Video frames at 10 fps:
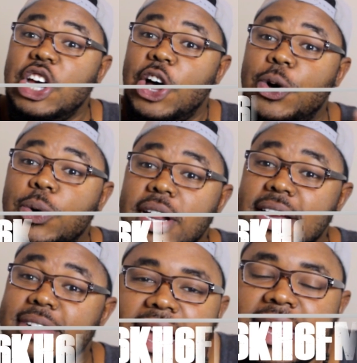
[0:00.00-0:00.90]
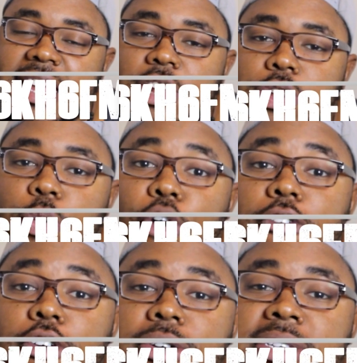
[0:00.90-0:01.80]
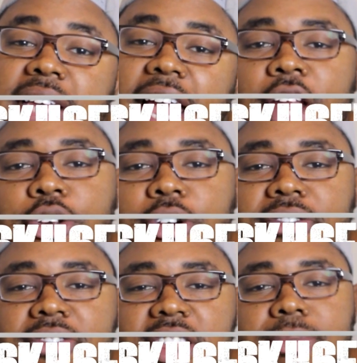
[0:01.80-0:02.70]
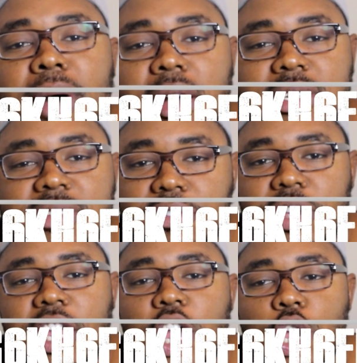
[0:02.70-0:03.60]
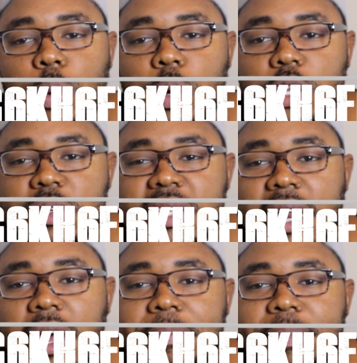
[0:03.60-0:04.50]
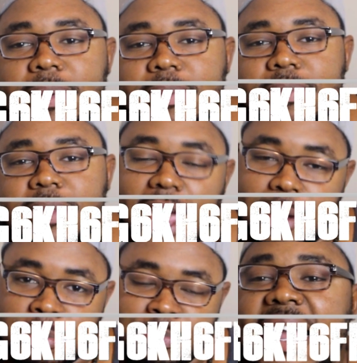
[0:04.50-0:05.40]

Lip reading: code and get your first and your fifth box free when you sign up. Okay?